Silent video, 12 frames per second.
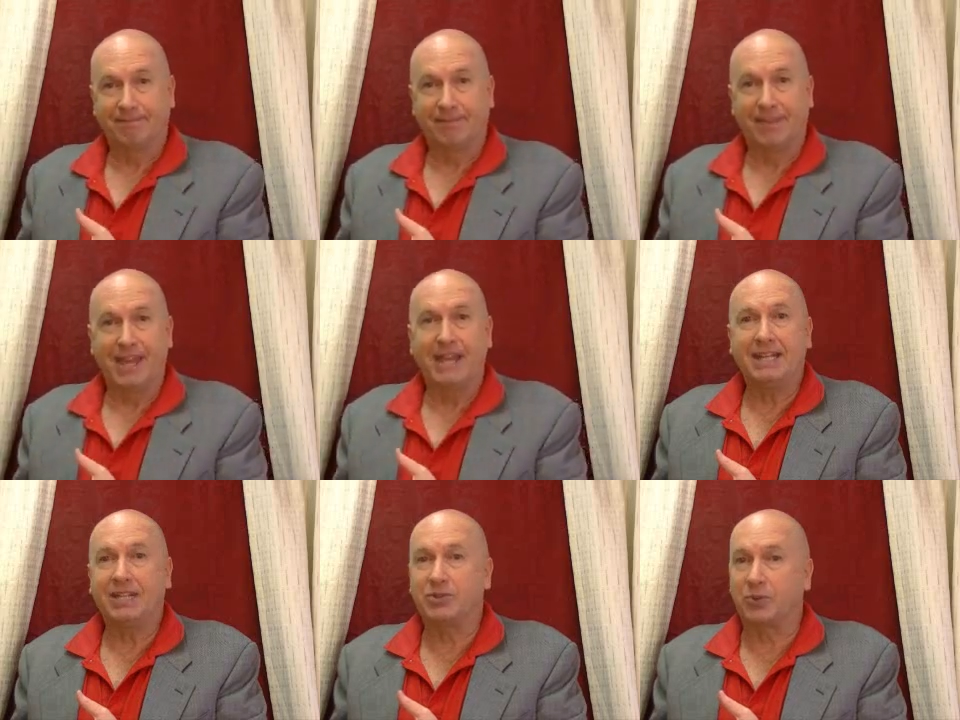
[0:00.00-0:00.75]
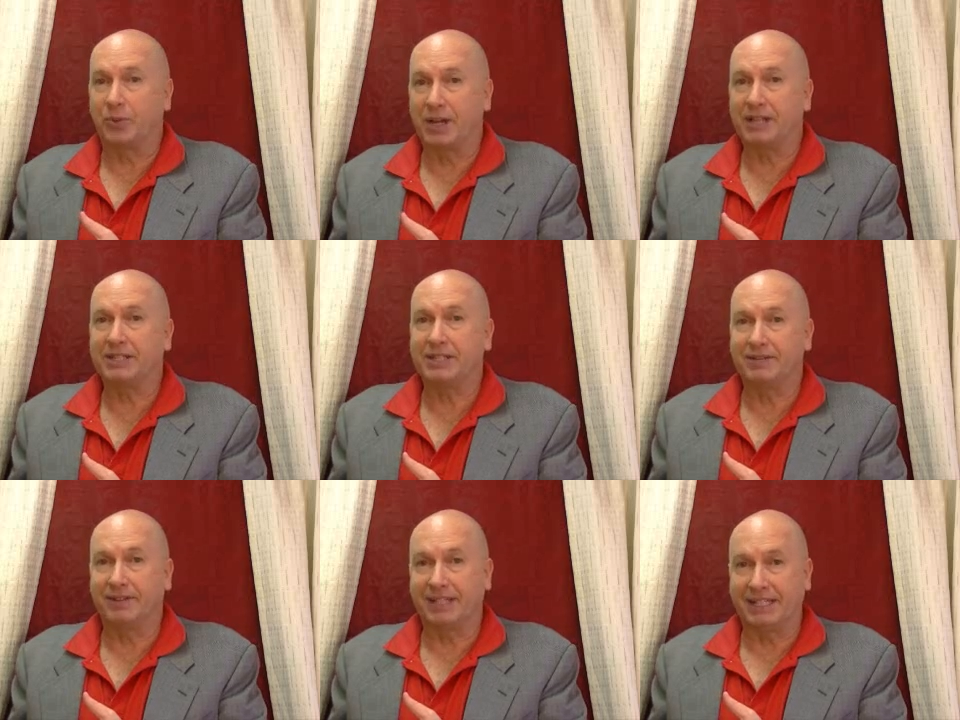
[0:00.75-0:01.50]
then it's
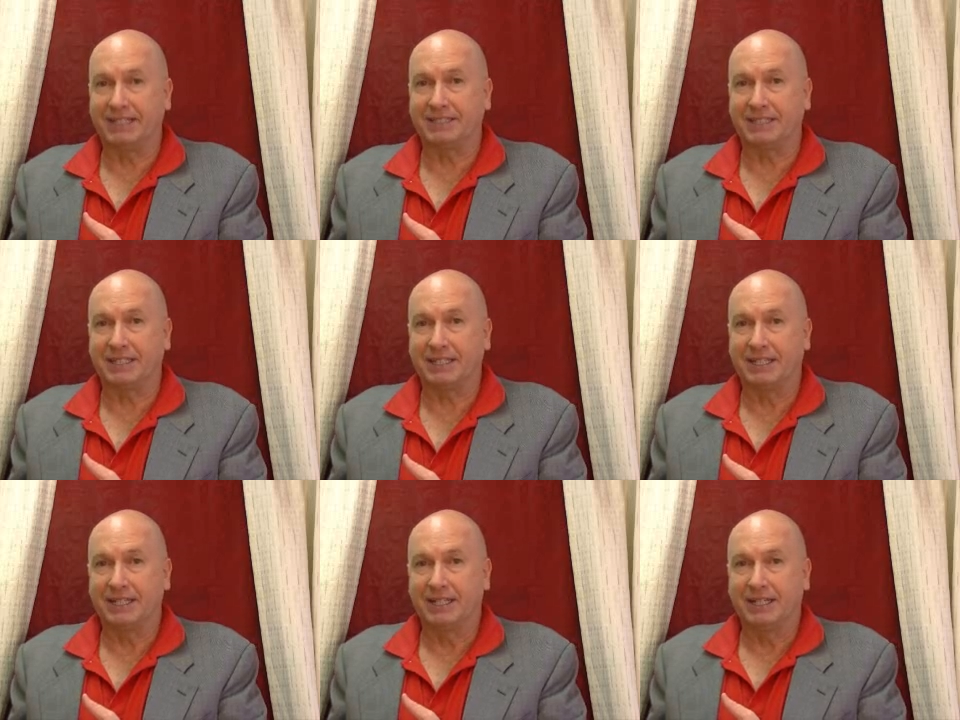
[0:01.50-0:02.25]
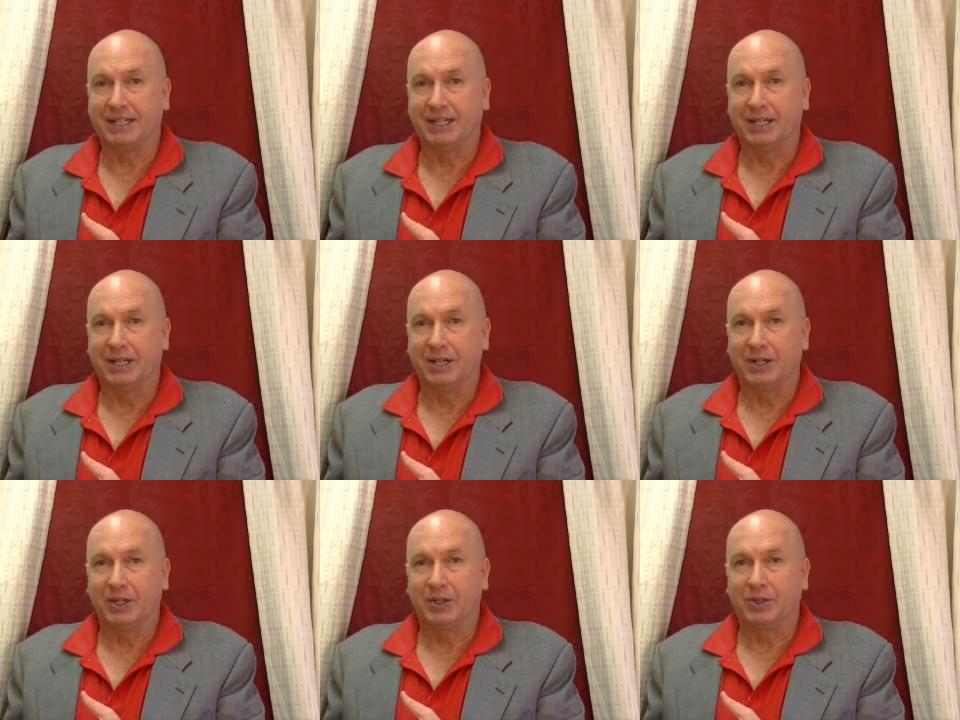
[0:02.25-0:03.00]
relatively easy
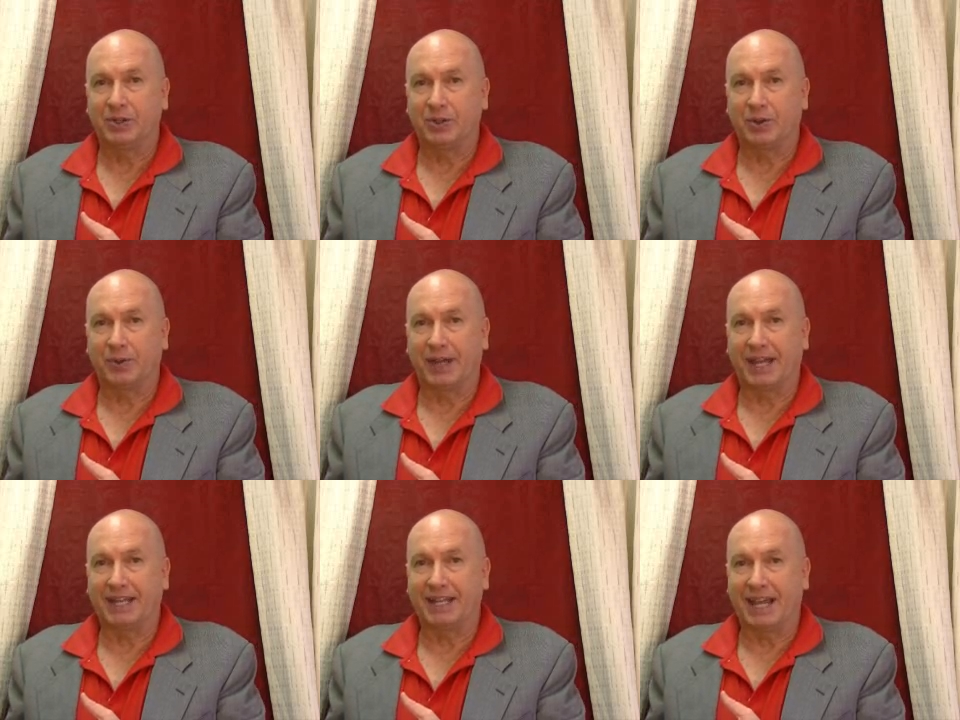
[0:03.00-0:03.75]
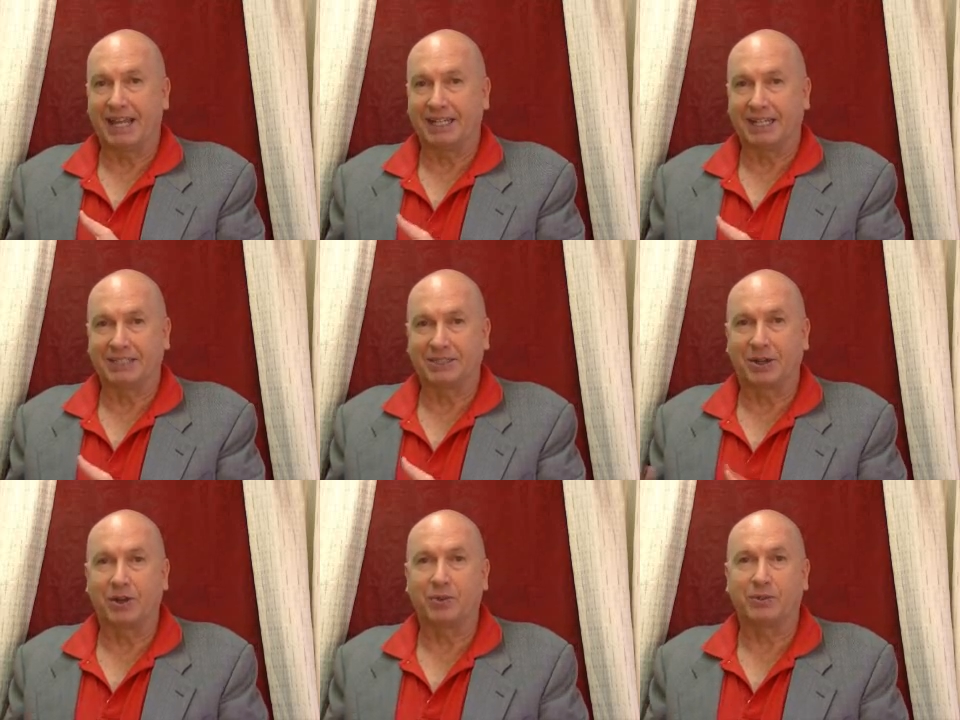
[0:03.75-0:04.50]
to go ahead and get
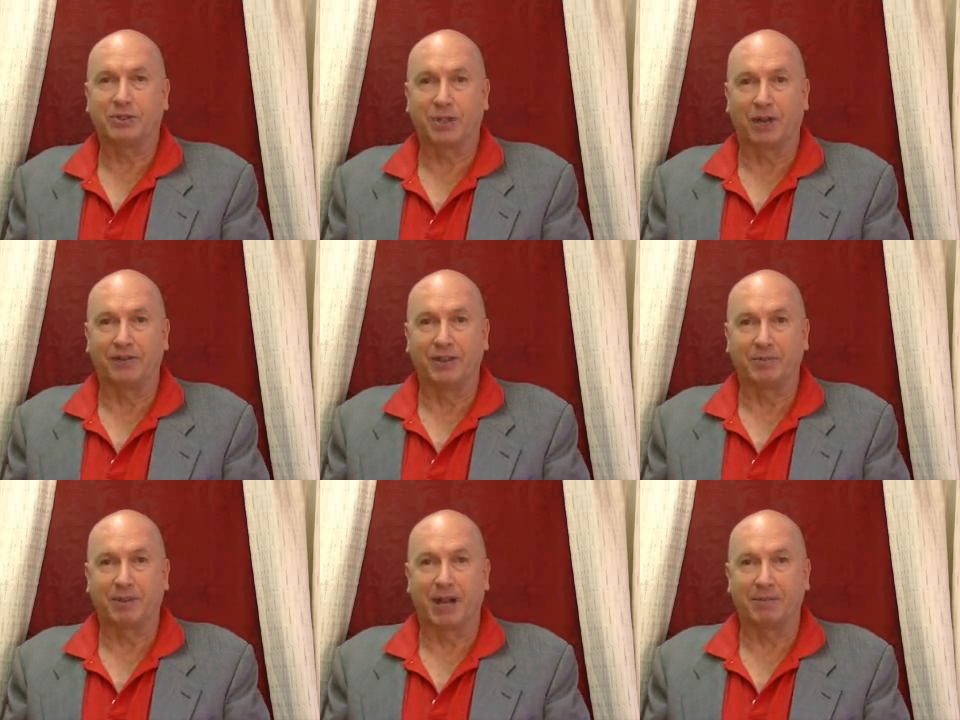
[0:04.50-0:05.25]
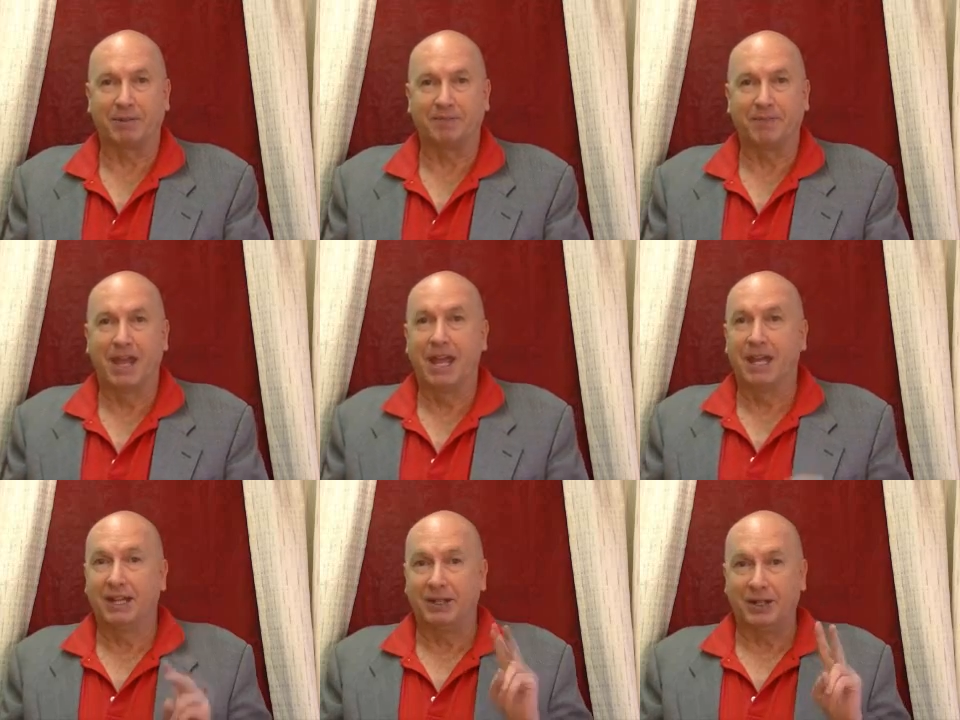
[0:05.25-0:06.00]
started with solving the problem.
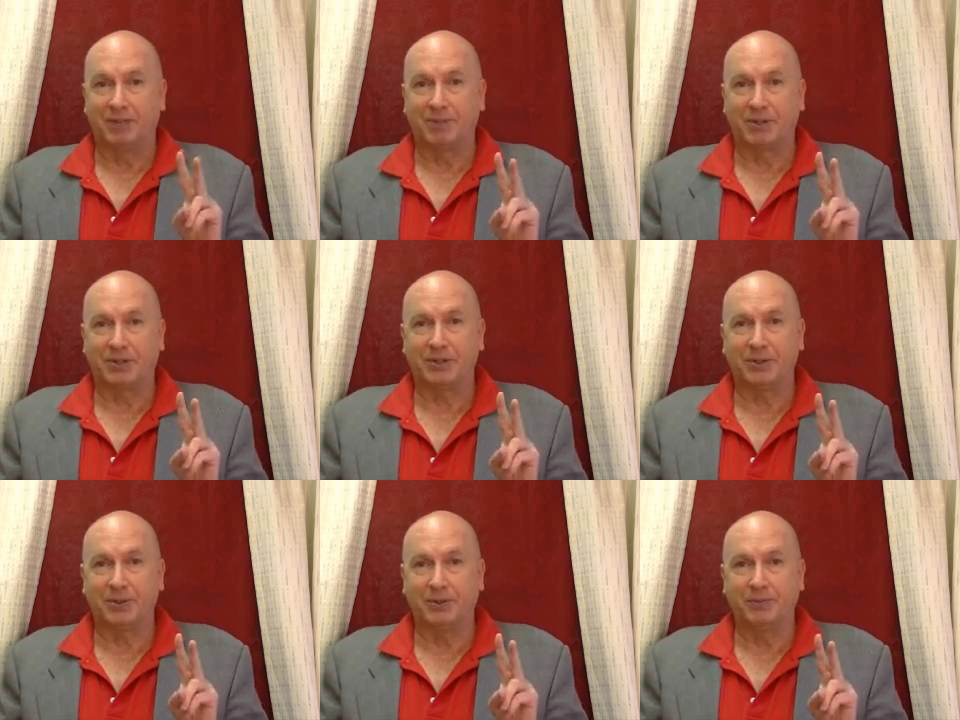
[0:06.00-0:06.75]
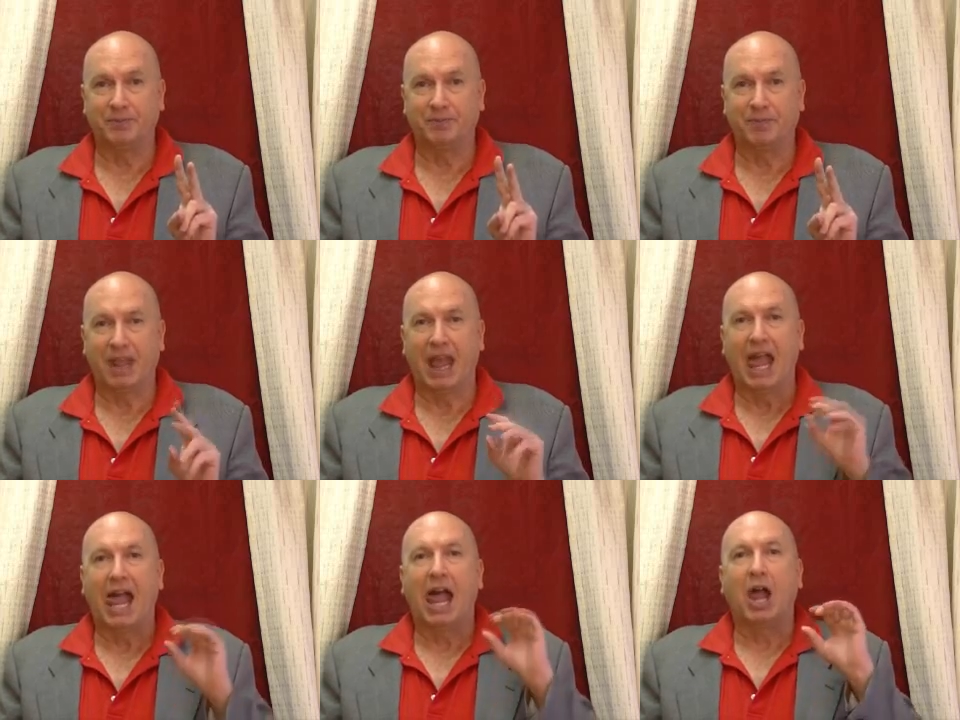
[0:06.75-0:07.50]
Number two,
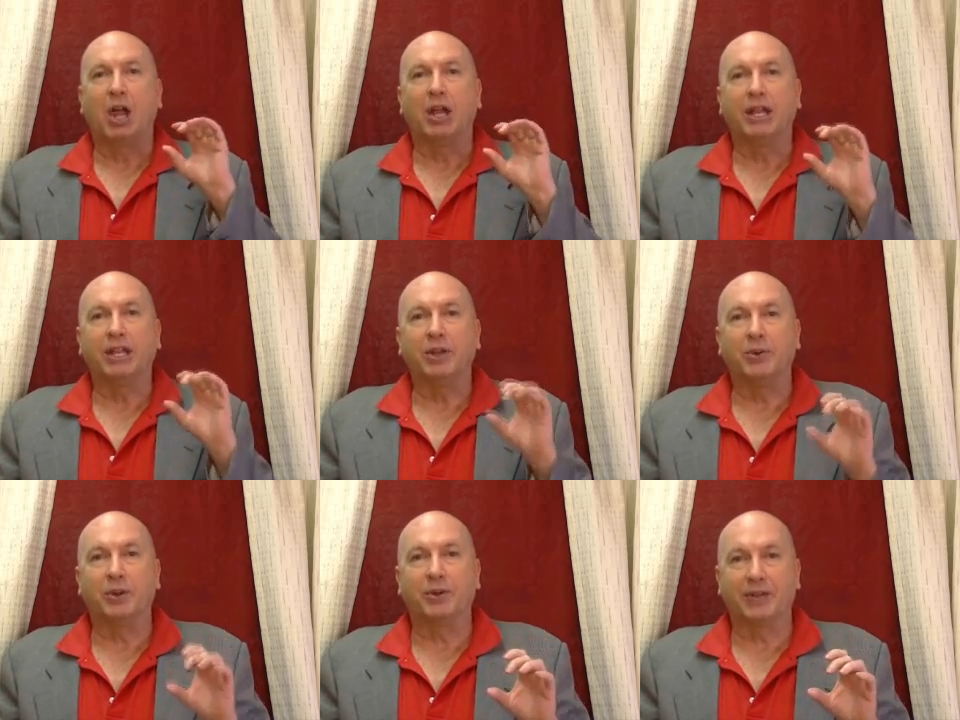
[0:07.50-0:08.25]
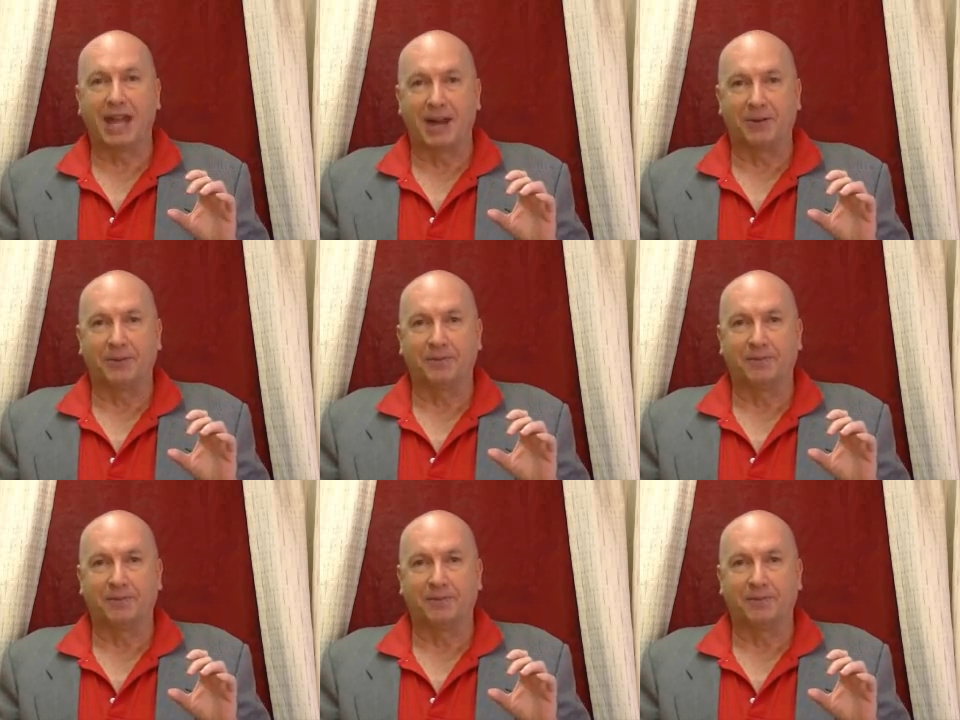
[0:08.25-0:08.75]
drill down.